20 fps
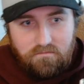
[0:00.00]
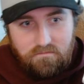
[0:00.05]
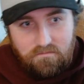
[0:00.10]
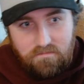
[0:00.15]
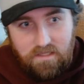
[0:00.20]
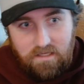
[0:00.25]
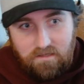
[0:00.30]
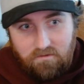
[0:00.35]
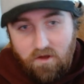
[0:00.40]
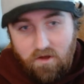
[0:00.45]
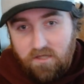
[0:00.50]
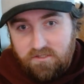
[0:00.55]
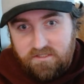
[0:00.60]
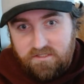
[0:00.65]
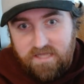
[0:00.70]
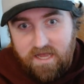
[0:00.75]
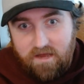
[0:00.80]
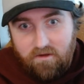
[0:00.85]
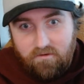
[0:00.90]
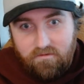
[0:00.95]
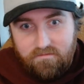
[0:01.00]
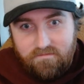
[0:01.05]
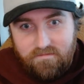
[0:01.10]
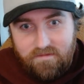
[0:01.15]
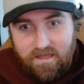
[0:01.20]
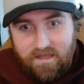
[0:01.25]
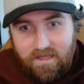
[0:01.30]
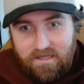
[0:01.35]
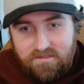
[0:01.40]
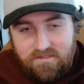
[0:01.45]
it launches out.
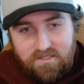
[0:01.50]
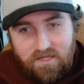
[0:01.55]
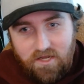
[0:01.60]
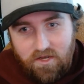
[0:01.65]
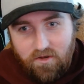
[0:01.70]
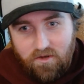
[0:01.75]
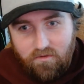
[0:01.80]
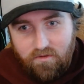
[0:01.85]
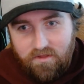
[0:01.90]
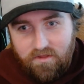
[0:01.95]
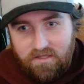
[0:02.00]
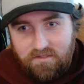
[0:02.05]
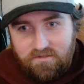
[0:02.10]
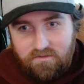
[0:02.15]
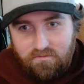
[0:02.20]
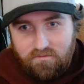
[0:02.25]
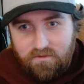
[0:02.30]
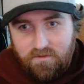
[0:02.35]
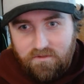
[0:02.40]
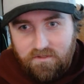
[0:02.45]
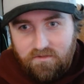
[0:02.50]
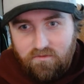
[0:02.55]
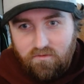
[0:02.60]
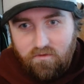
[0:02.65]
And so it's a really cool